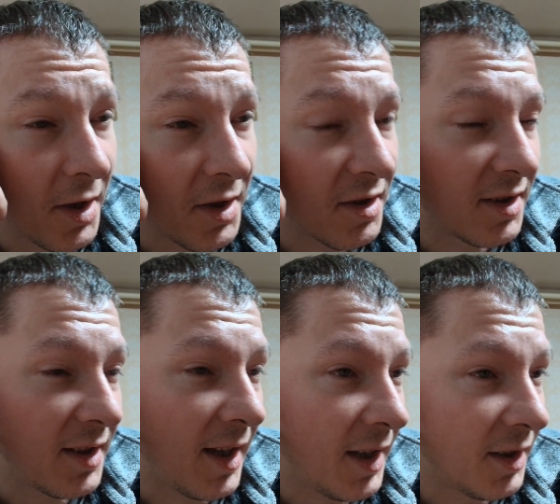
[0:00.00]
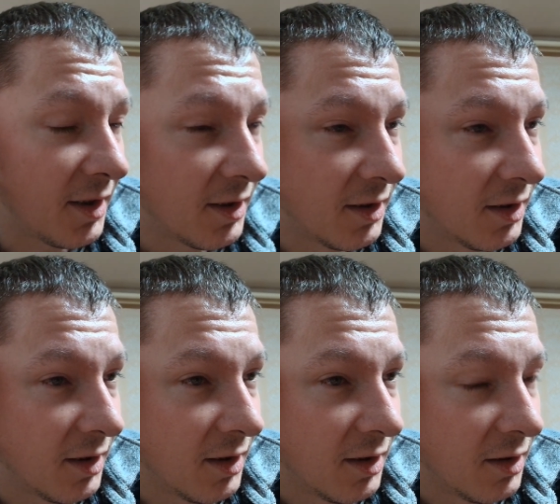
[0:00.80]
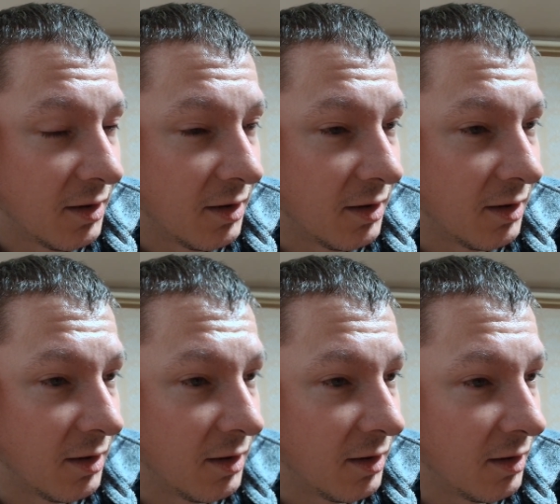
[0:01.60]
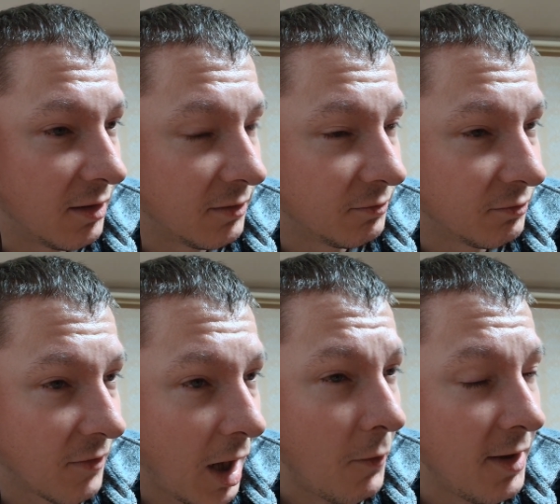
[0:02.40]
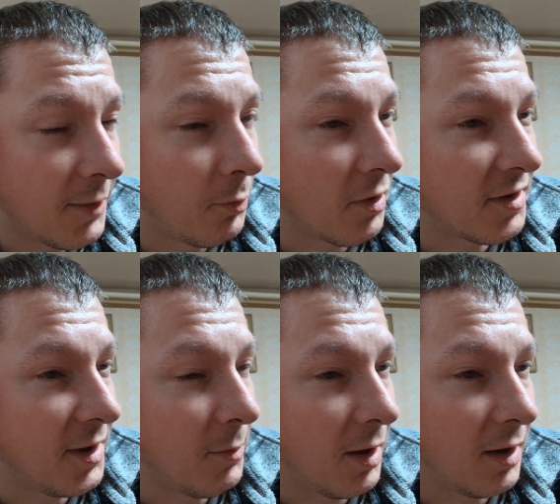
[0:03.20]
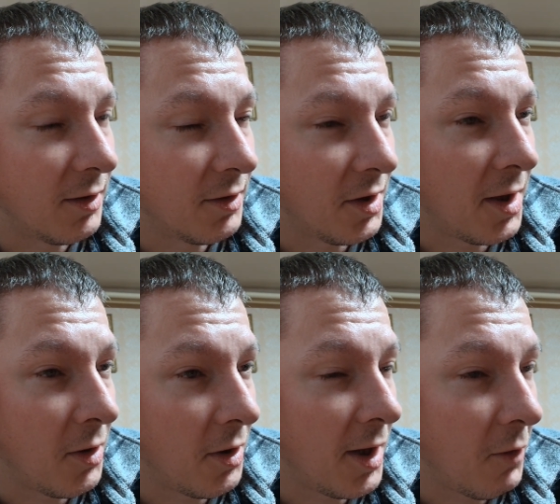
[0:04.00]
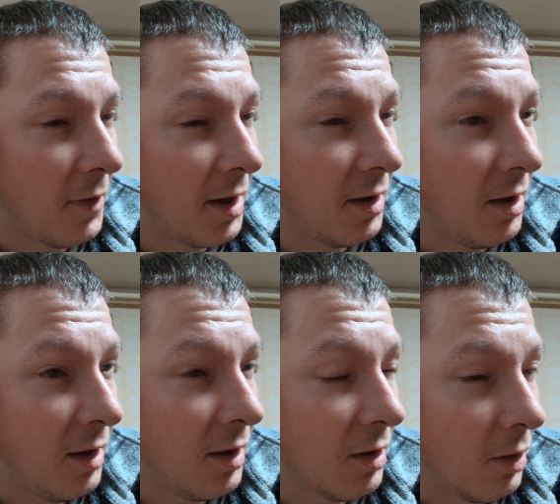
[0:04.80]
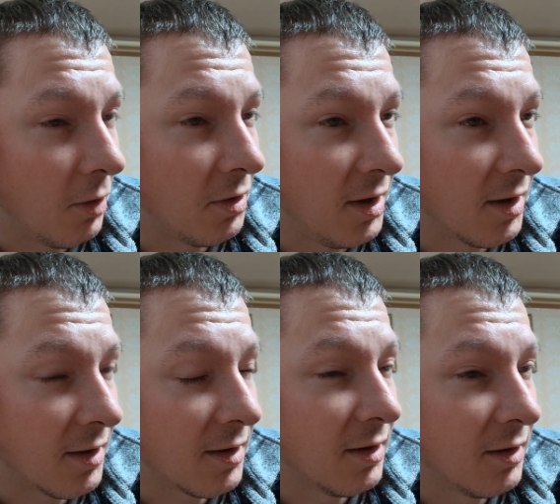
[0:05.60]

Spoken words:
understand how it's possible that I don't have any audience.